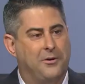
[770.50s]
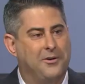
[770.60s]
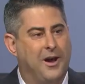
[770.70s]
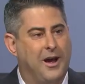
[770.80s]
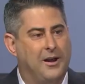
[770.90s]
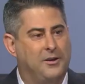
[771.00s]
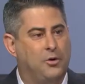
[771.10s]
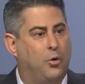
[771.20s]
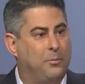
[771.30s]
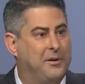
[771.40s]
or not
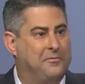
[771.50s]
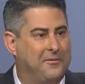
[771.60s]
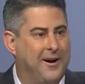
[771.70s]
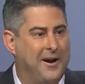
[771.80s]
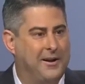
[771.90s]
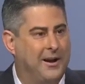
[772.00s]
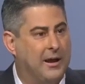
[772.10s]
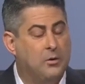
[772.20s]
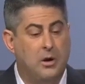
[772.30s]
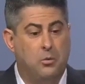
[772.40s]
you'll be fine.
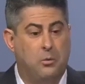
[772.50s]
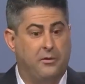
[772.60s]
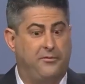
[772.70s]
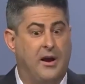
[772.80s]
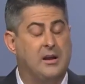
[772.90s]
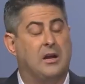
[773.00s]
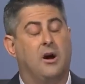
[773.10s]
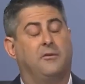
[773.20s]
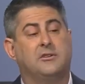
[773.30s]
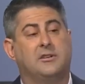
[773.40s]
And what we're finding
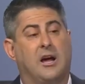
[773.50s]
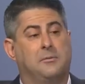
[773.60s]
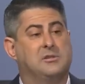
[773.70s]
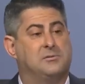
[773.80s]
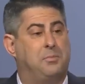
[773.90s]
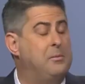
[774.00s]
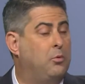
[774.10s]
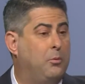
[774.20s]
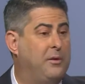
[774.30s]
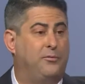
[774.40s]
oftentimes is
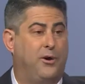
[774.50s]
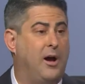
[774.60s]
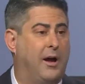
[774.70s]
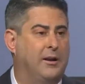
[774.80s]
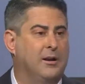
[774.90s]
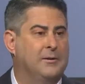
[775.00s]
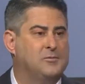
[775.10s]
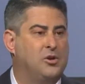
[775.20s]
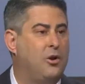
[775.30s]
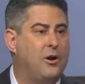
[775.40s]
people will be fine
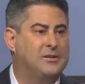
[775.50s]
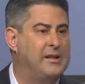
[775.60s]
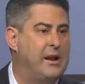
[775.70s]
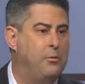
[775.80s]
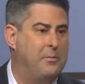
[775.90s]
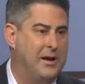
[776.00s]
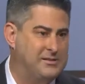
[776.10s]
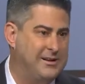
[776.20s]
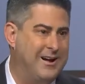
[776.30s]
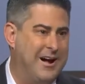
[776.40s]
so long as they don't
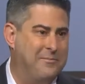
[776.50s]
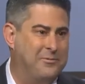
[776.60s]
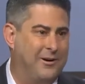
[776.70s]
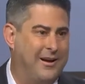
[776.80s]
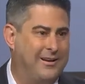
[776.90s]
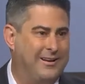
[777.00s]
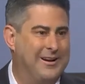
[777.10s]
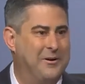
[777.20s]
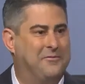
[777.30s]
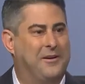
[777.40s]
mess it up, right?
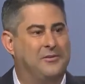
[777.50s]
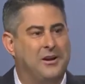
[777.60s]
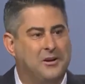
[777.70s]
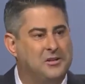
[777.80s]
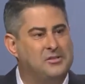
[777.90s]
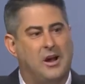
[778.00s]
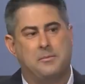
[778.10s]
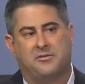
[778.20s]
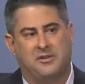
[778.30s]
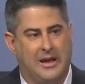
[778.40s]
If they've done a good job
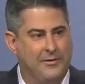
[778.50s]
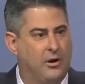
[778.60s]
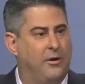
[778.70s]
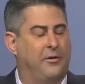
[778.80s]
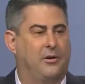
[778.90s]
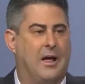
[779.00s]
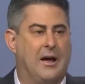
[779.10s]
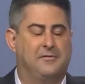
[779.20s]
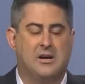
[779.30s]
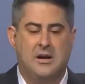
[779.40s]
of saving all their
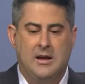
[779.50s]
lives,